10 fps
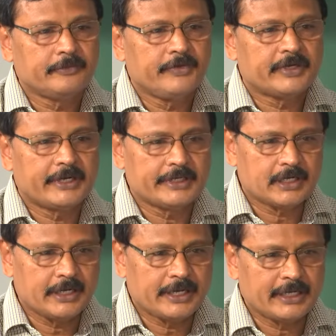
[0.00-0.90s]
we
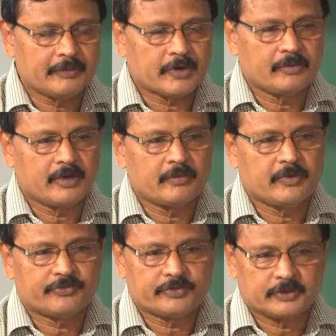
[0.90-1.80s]
traditionally had the problem
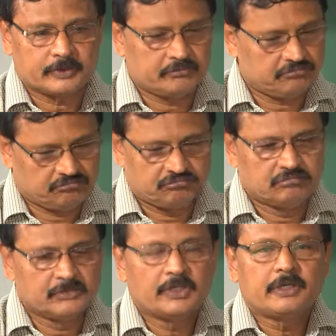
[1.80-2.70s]
of
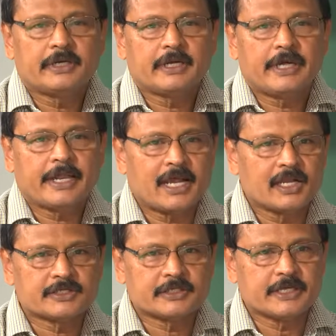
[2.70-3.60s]

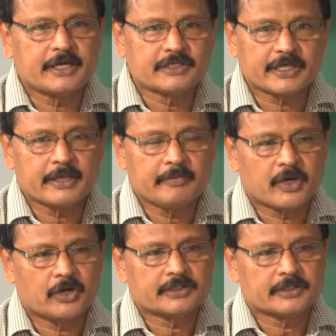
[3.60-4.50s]
analysis and design,
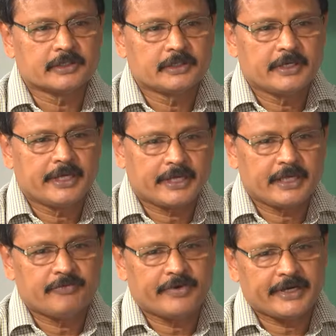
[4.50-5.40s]
because
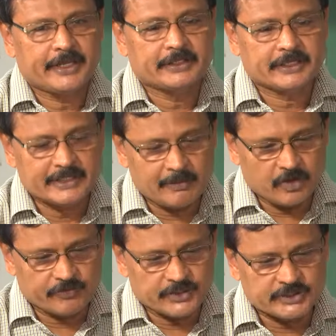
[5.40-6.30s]
again, if I take the example
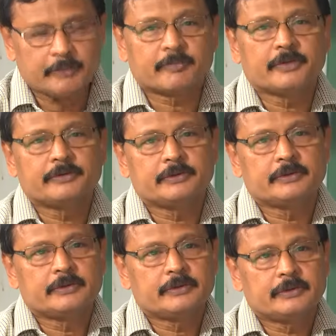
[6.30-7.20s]
of a ship,
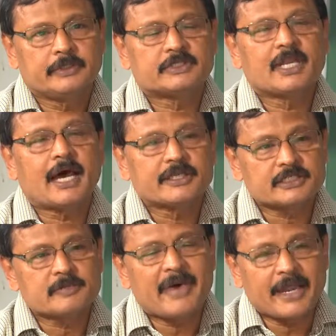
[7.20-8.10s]
it's the
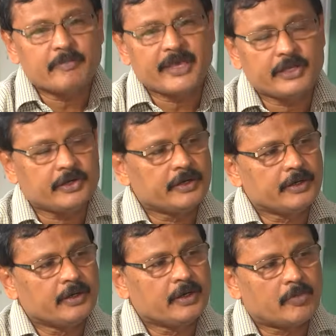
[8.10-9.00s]
largest man-made
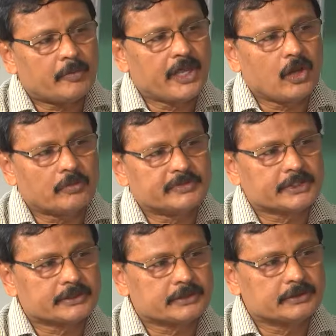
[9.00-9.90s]
mobile
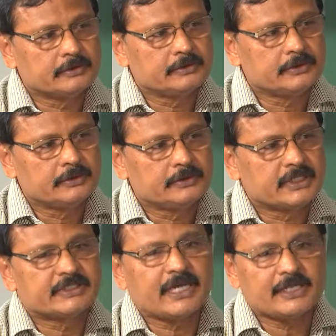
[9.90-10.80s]
object.
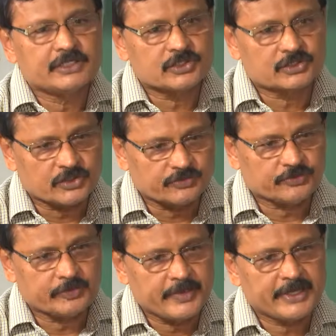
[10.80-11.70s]
The challenges
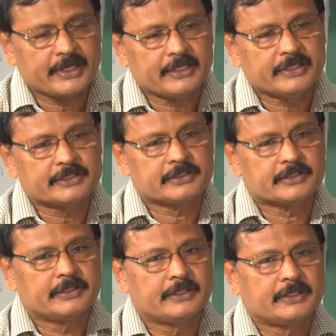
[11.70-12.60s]
of making this
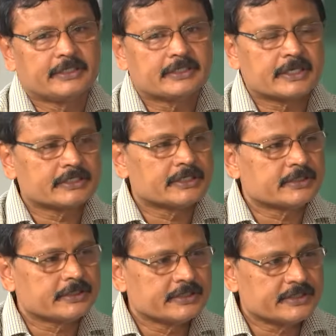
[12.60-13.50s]
structure
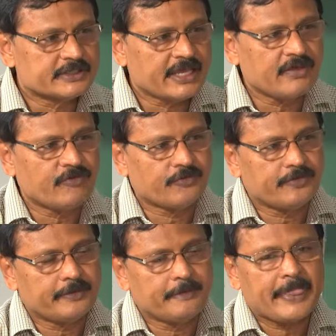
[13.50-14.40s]
safe
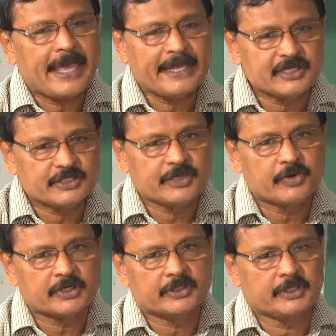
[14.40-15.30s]
and
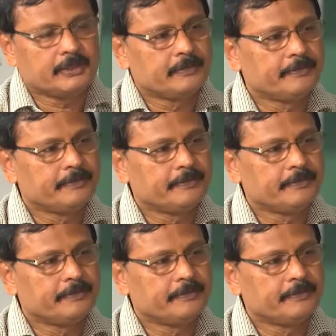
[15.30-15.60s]
seaworthy